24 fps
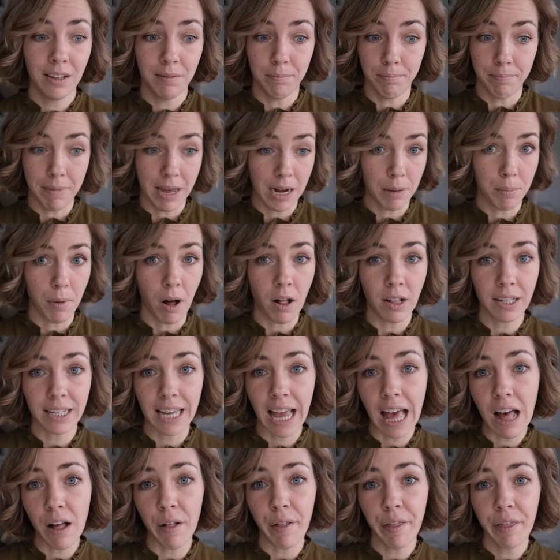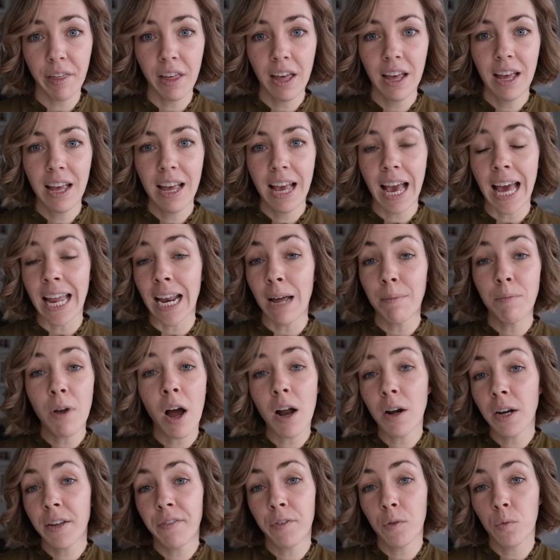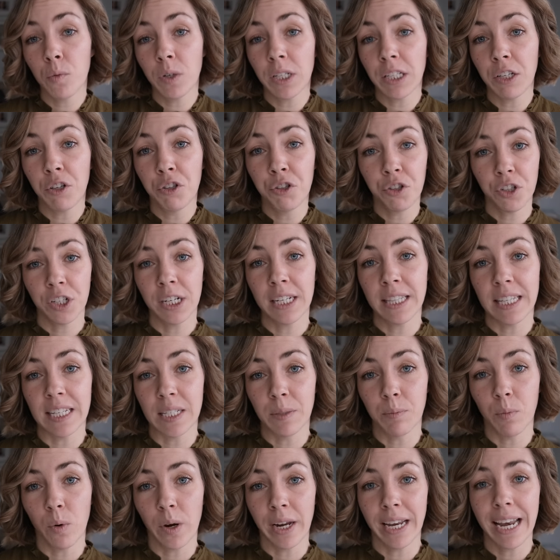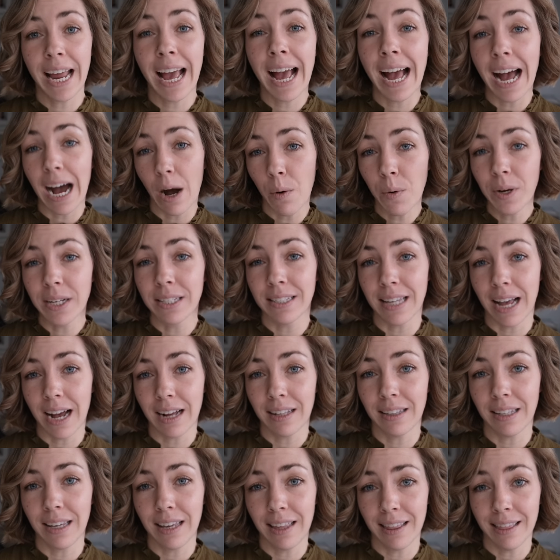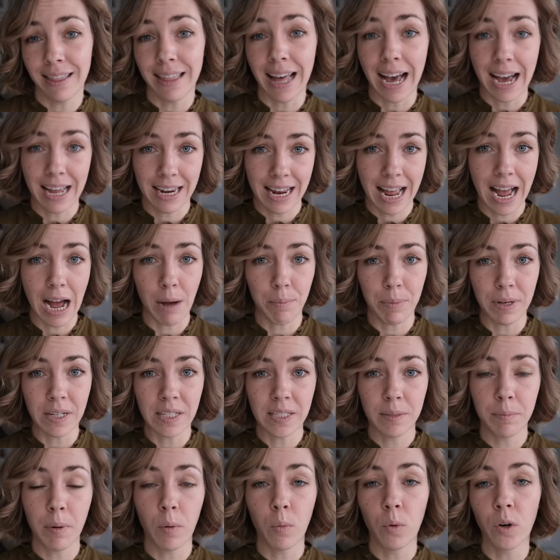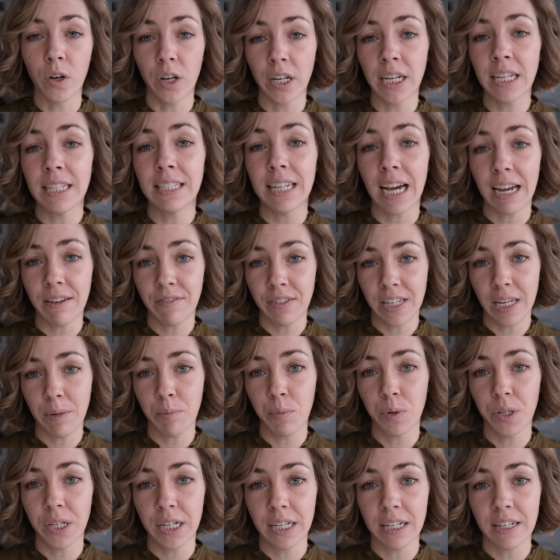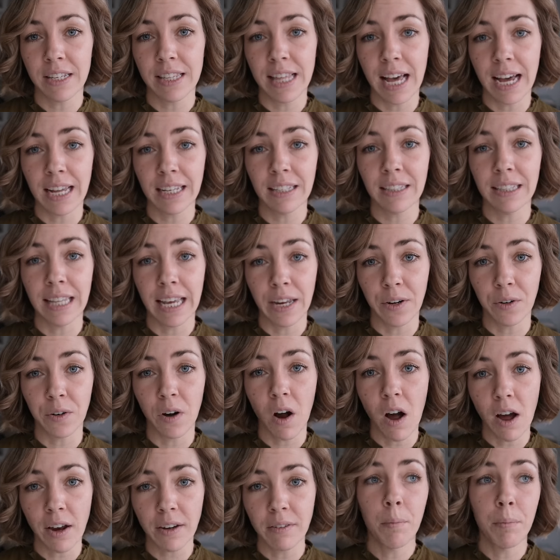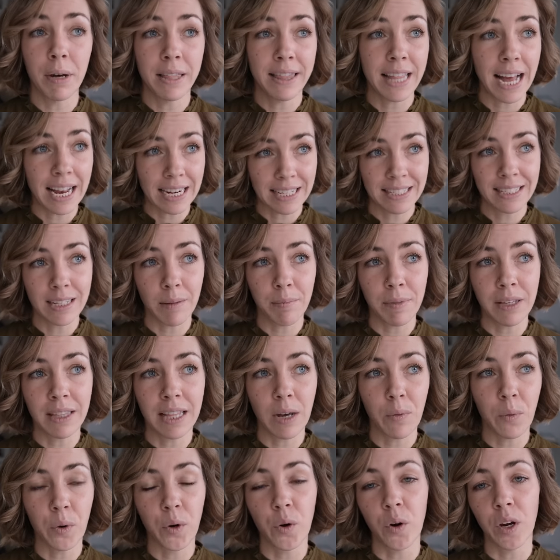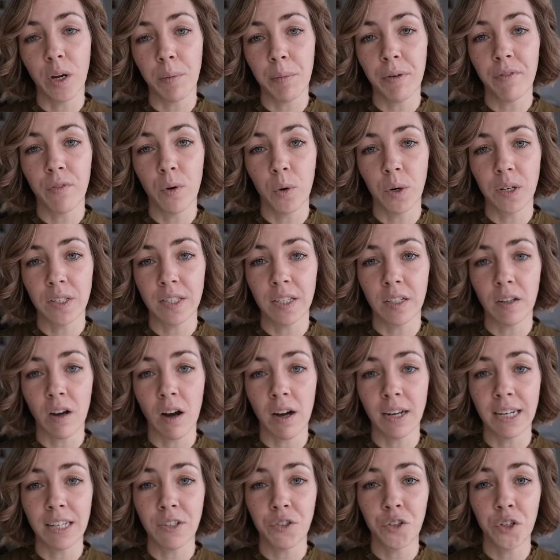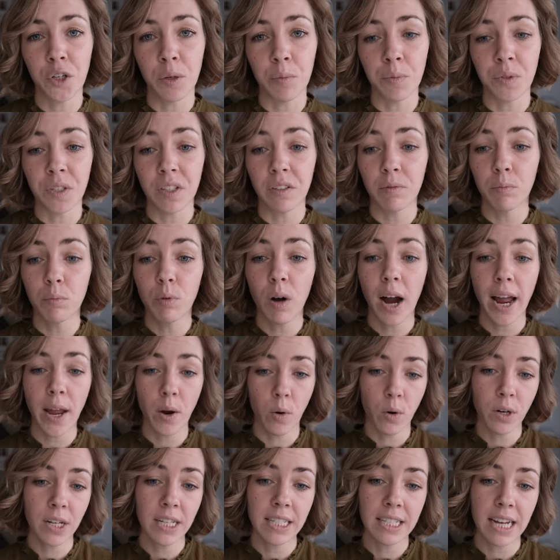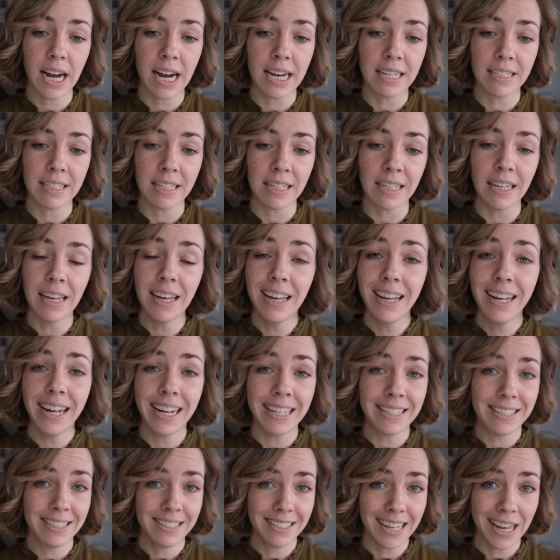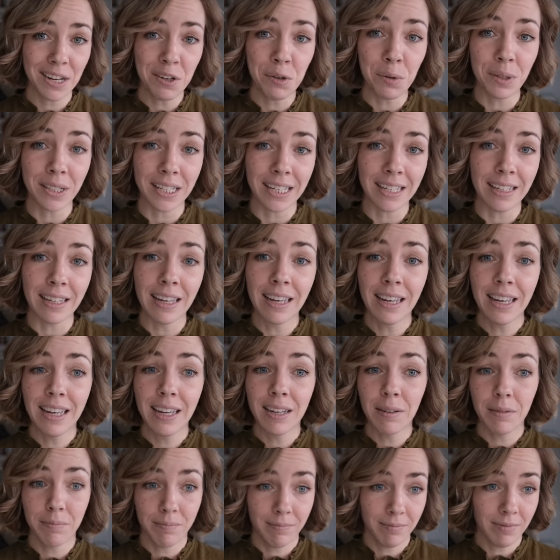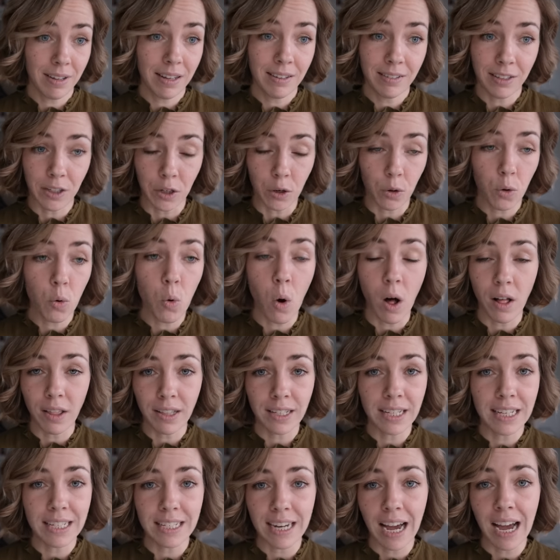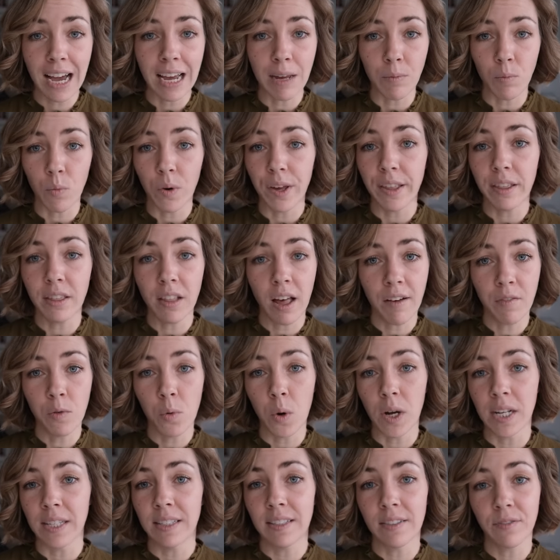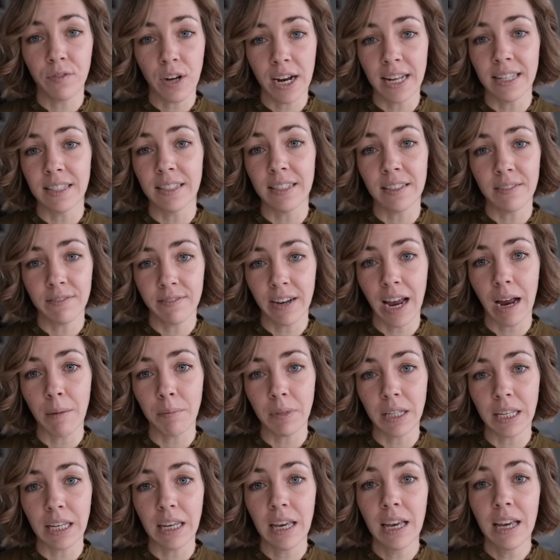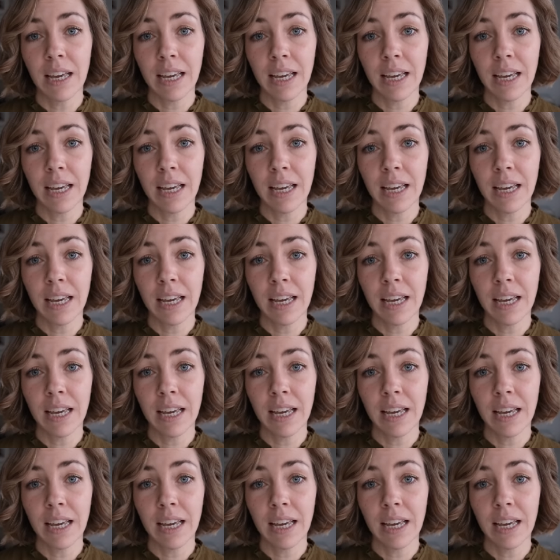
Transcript: metabolic health. And I'm not even really sure at this point how exactly that happens, but we're going to dive deeper into that later on. But that is something that we're going to be focusing on in terms of prioritizing and scheduling you know quality time with loved ones friends and family